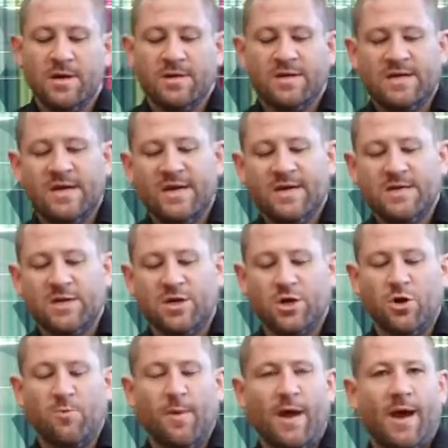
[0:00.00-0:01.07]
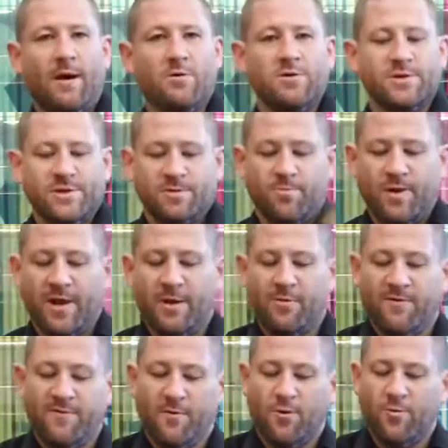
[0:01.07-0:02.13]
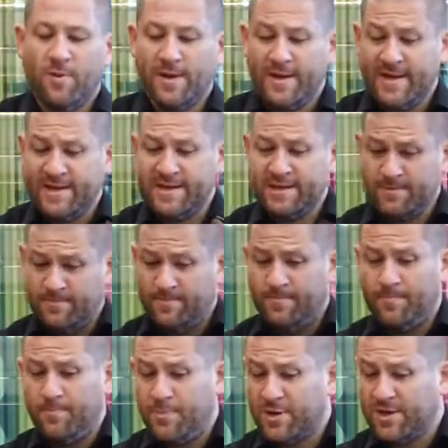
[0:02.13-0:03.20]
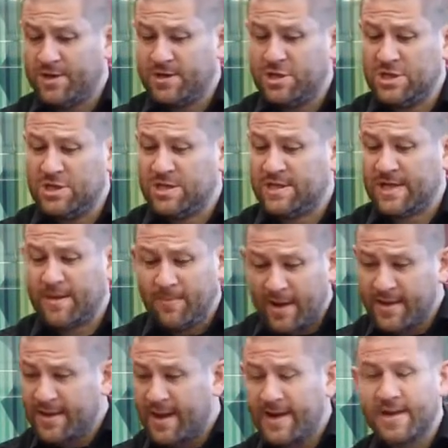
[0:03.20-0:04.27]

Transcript: Takes a couple of hours to play with 4 players, but it doesn't seem like that.